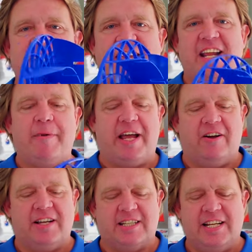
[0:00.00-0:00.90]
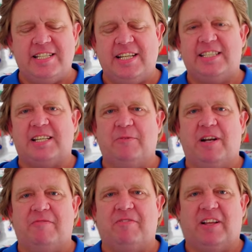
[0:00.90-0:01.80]
in, get them out nice and easy. It doesn't
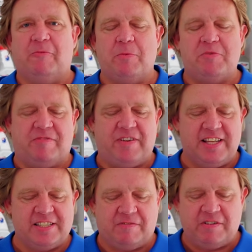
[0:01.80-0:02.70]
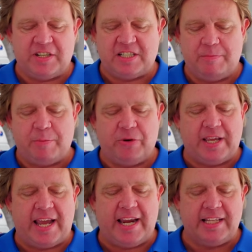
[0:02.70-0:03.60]
want to feel like rip your fingers off every time you put
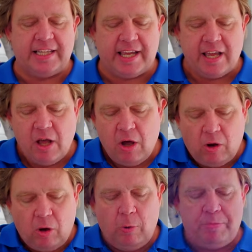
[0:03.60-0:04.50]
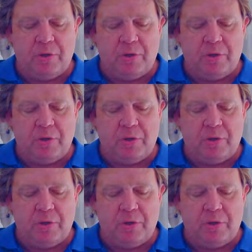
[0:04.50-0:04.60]
your hand in there. All